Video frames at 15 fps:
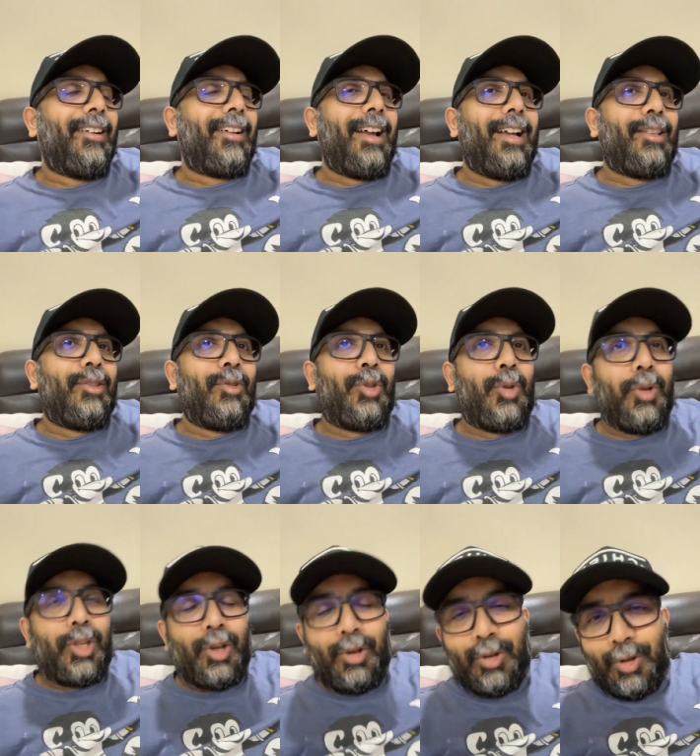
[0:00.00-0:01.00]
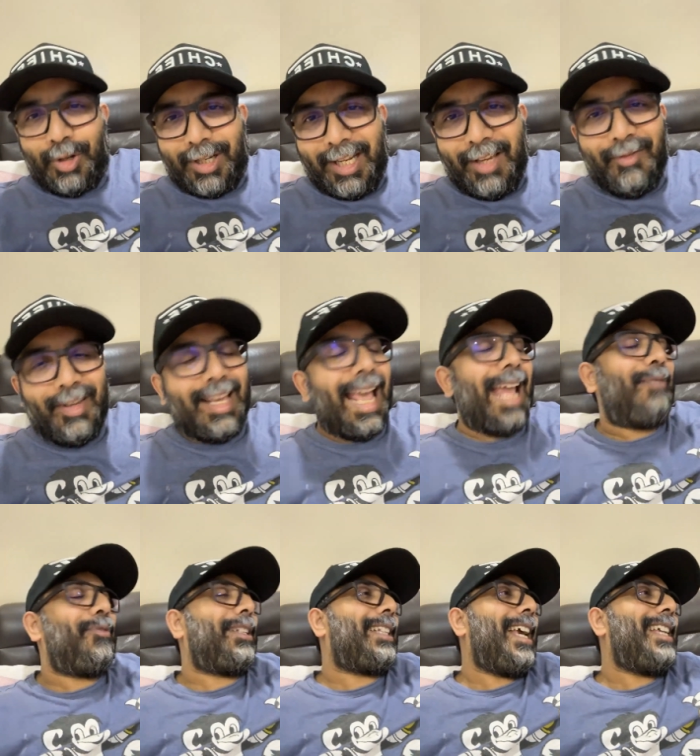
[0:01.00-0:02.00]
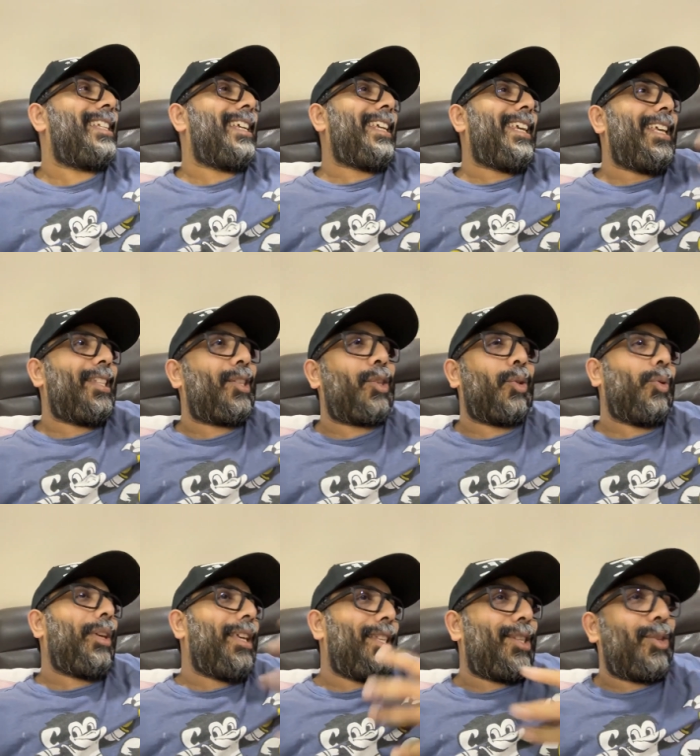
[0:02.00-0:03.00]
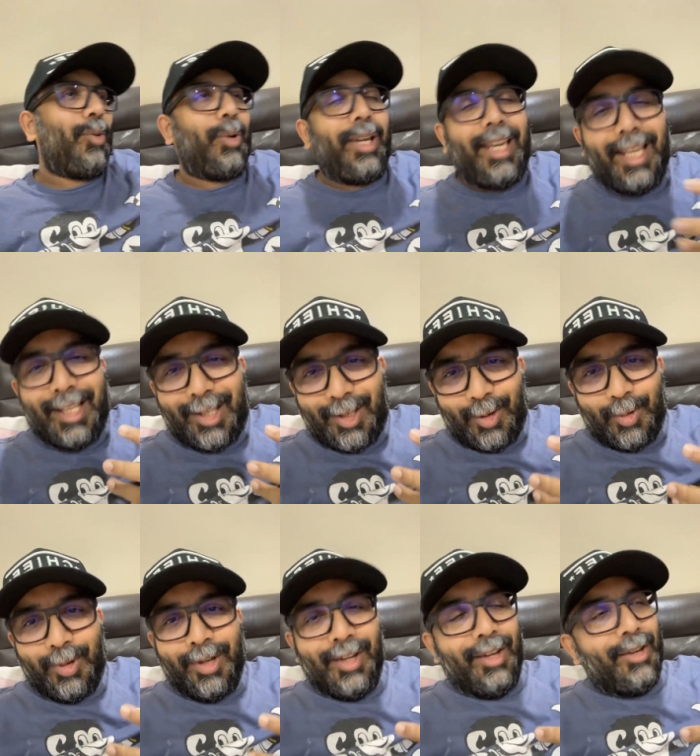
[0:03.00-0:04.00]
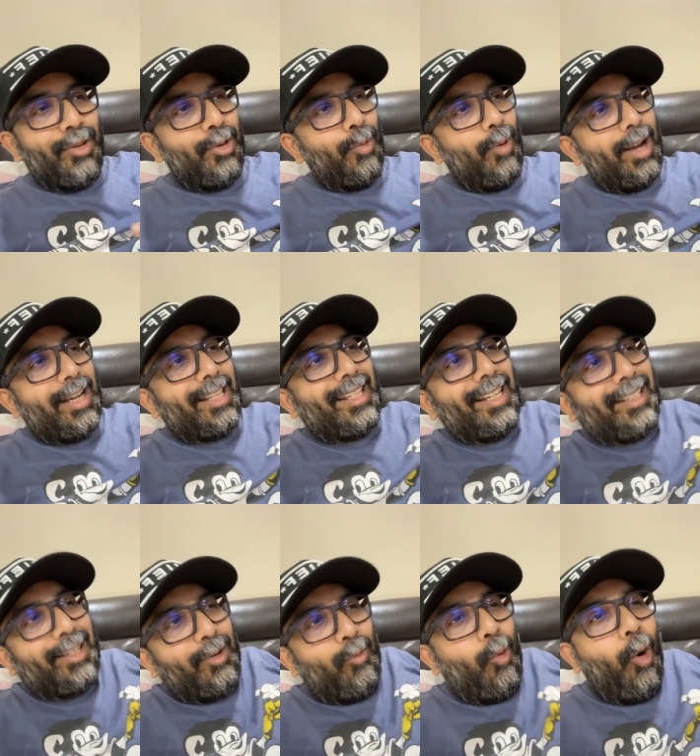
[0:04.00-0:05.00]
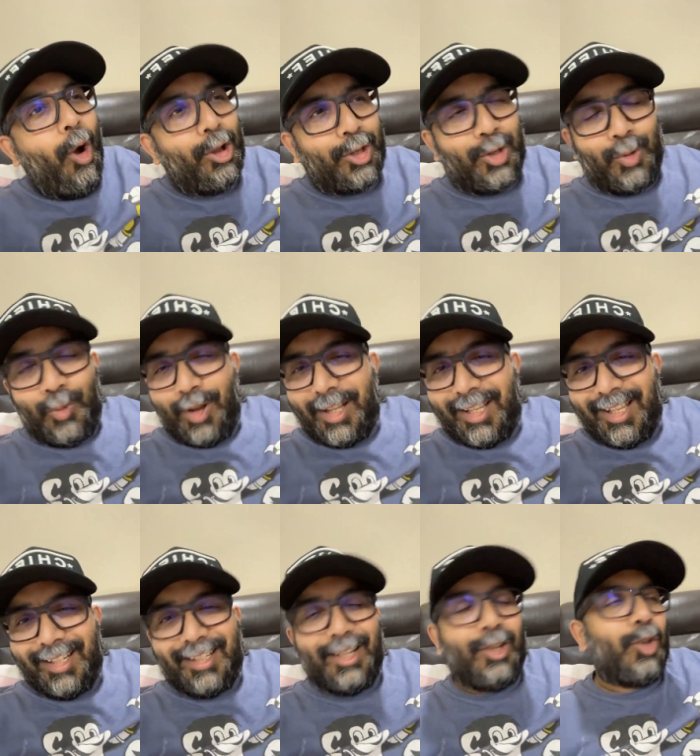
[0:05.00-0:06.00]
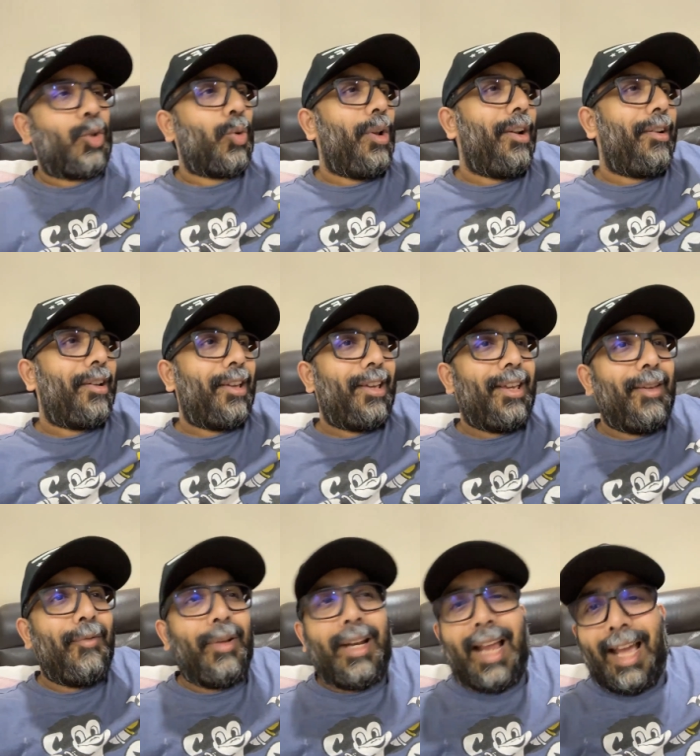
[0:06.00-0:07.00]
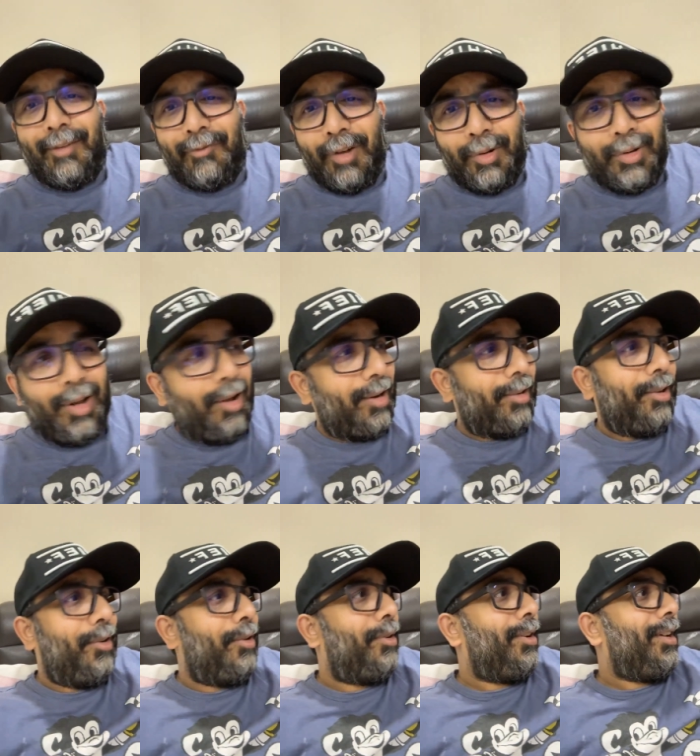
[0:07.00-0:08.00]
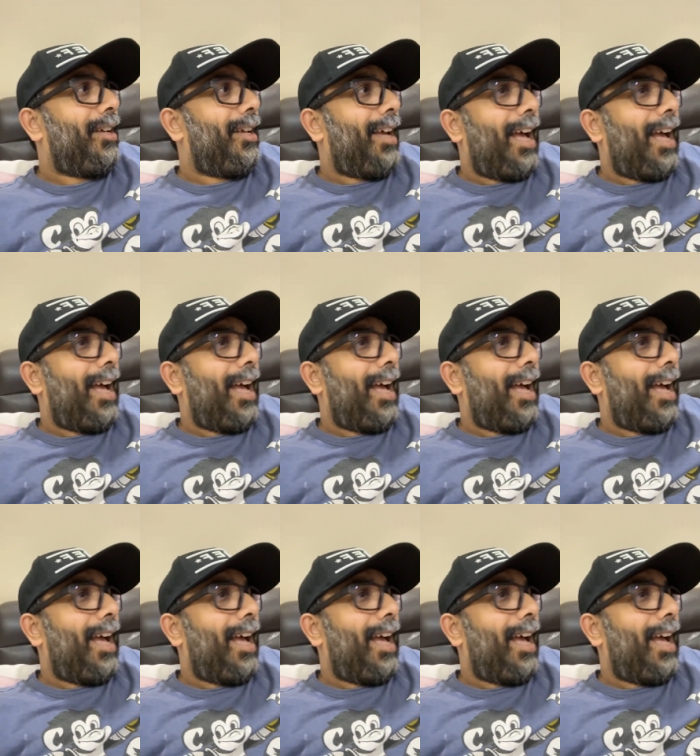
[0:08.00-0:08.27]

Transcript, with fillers: All right. You switch on your TV, advertising hits you, hits you, hits you. You want a certain watch. You want certain jewelry. Even I found out, you know,